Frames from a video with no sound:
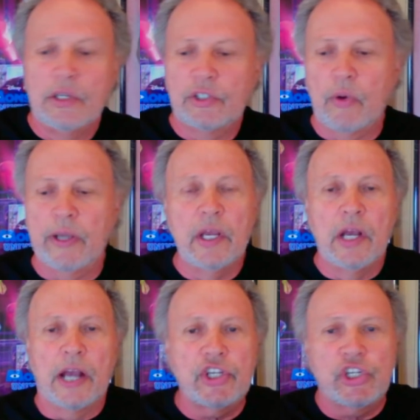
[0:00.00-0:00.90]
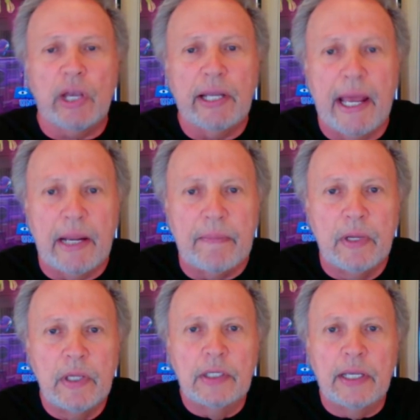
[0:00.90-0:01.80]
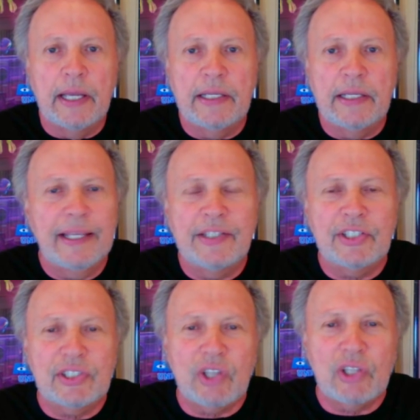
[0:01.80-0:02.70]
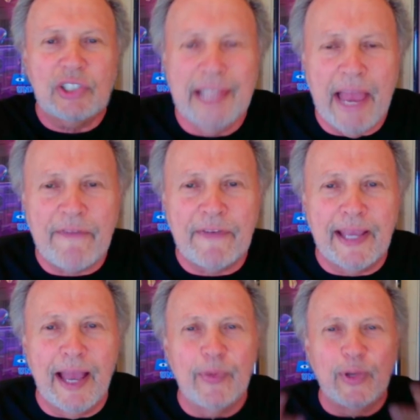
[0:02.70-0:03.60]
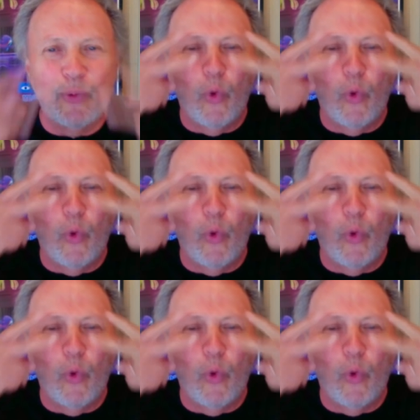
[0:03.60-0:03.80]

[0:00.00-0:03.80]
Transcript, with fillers: So I, I shook it at him, and then he just starts laughing at me.